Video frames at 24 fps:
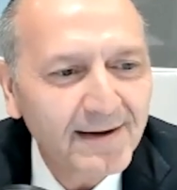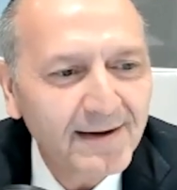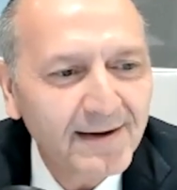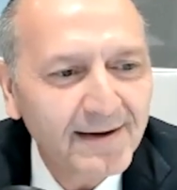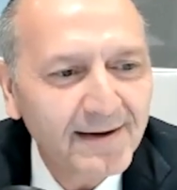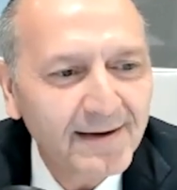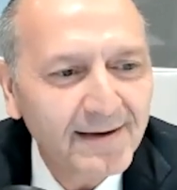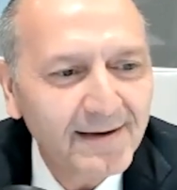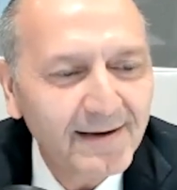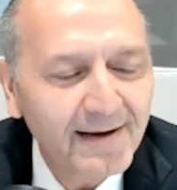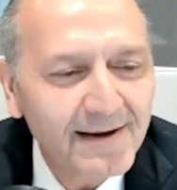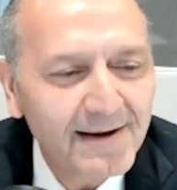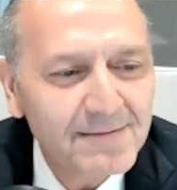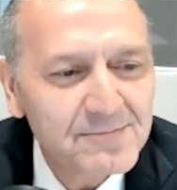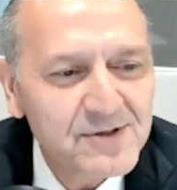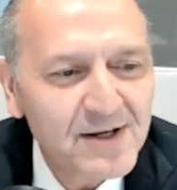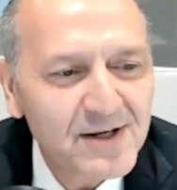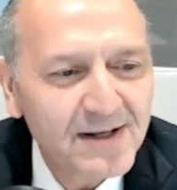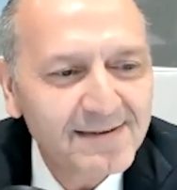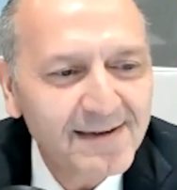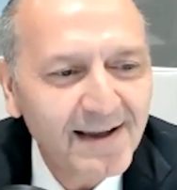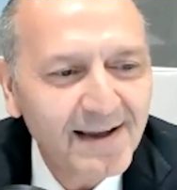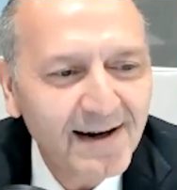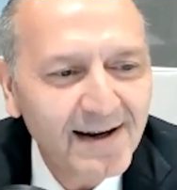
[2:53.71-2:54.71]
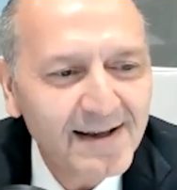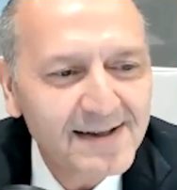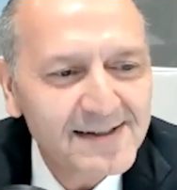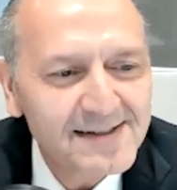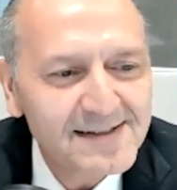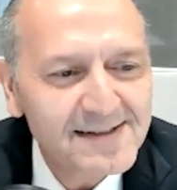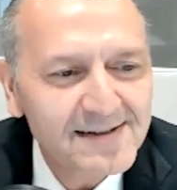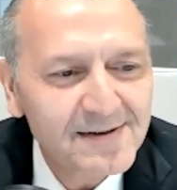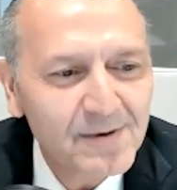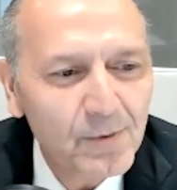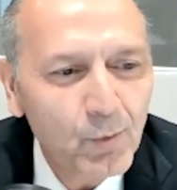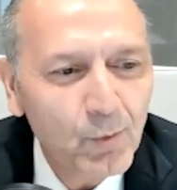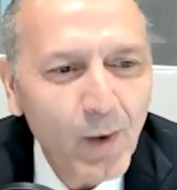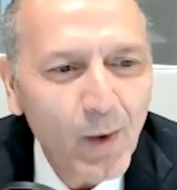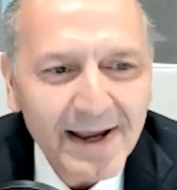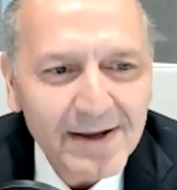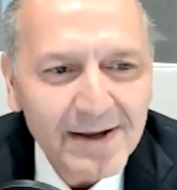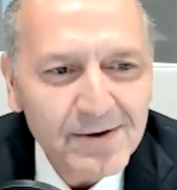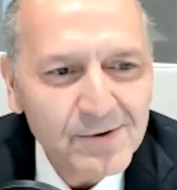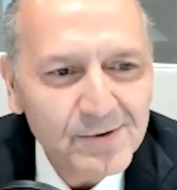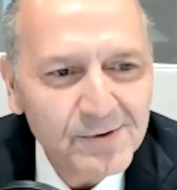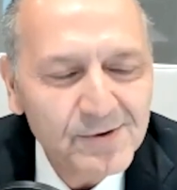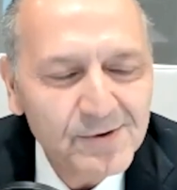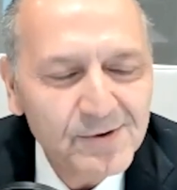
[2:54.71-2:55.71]
Amjad, tell us why
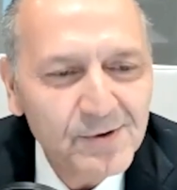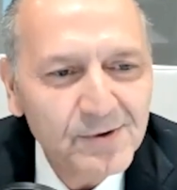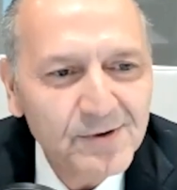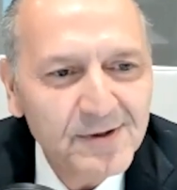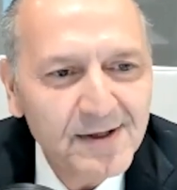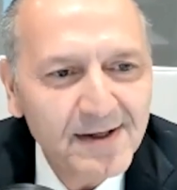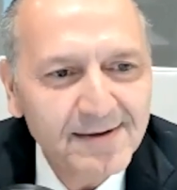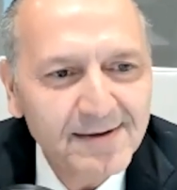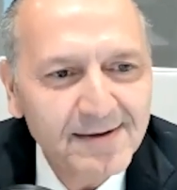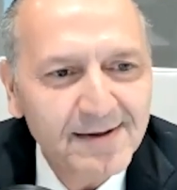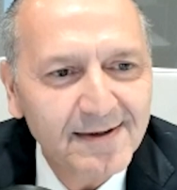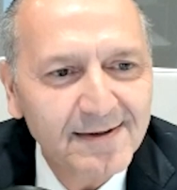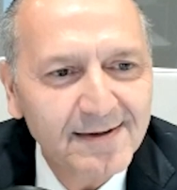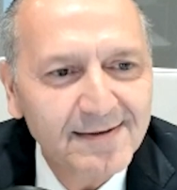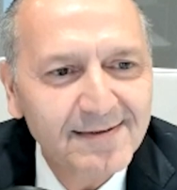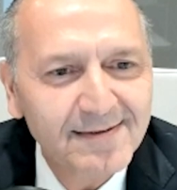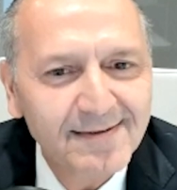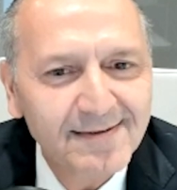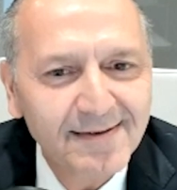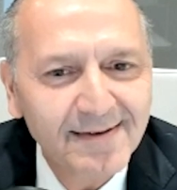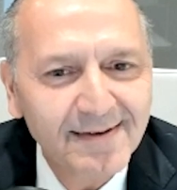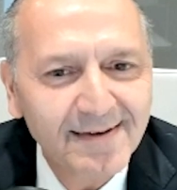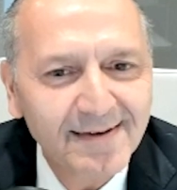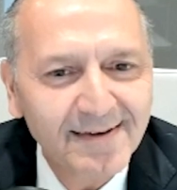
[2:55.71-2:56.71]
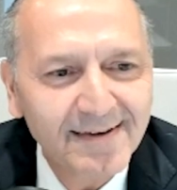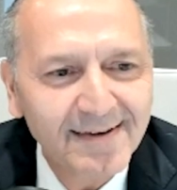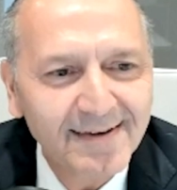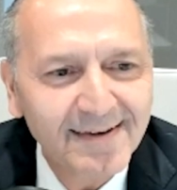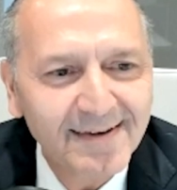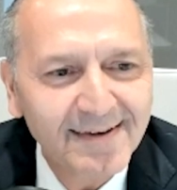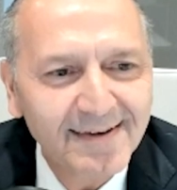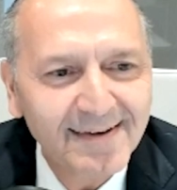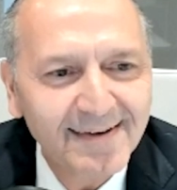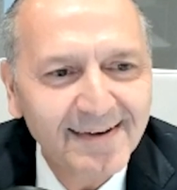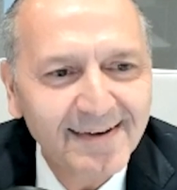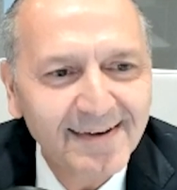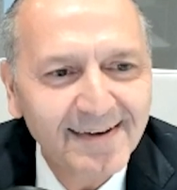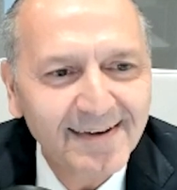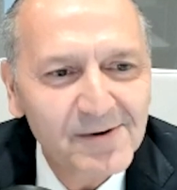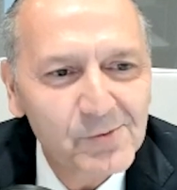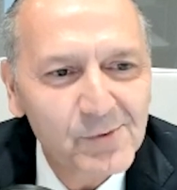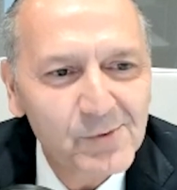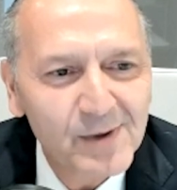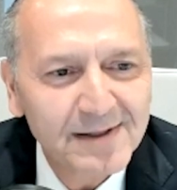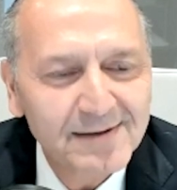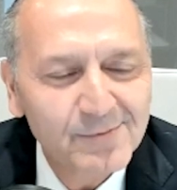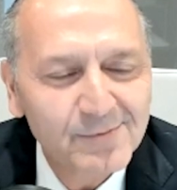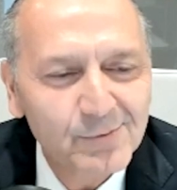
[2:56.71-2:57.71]
you did this.
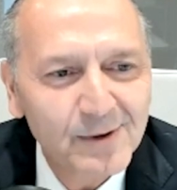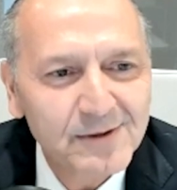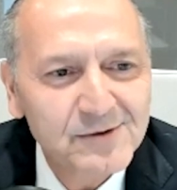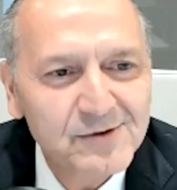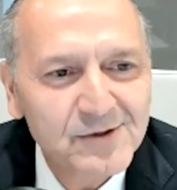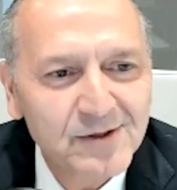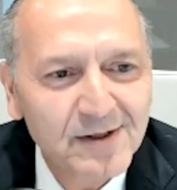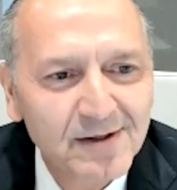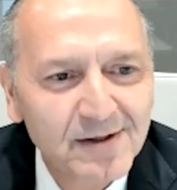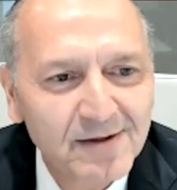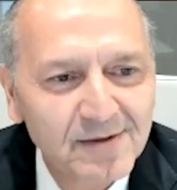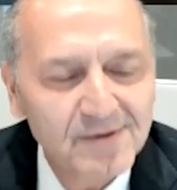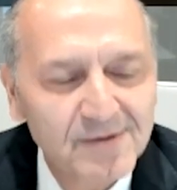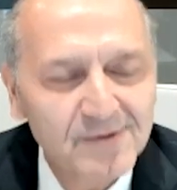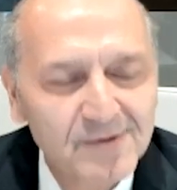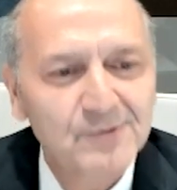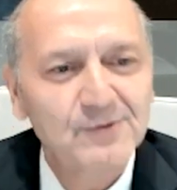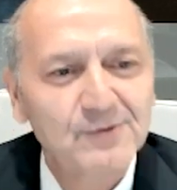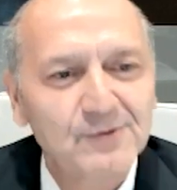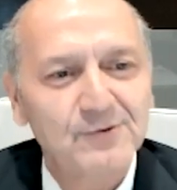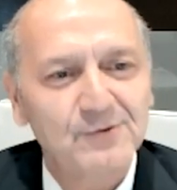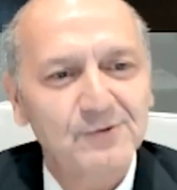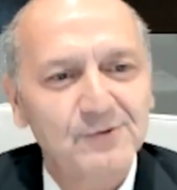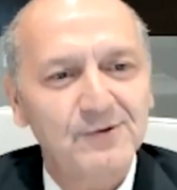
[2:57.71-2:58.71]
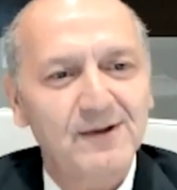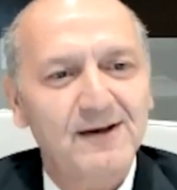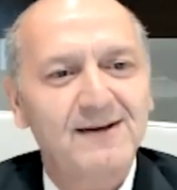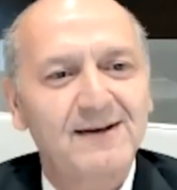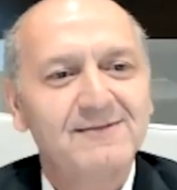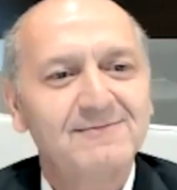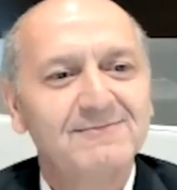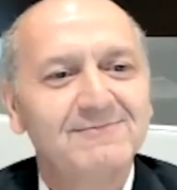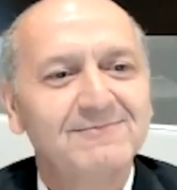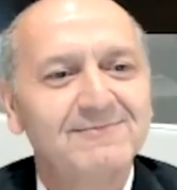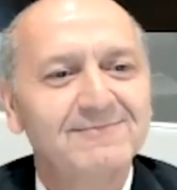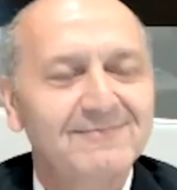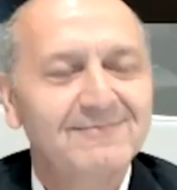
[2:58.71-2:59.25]
What triggered you to do that?